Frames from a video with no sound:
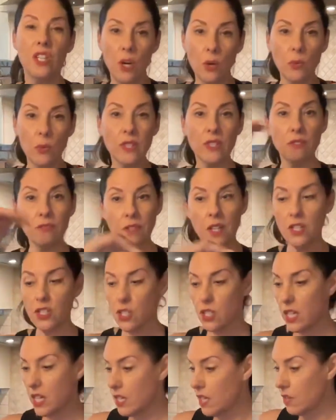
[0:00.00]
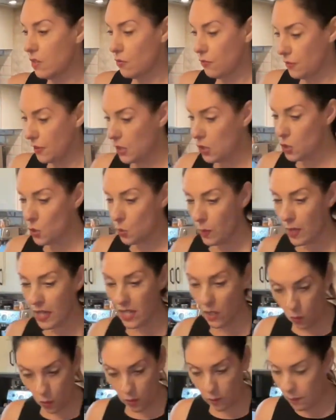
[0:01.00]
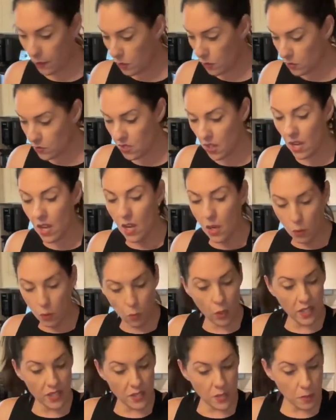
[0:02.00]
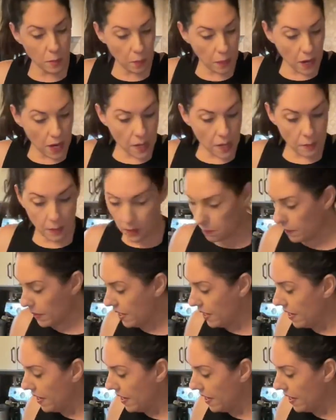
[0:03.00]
with the fluctuating hormones was the problem.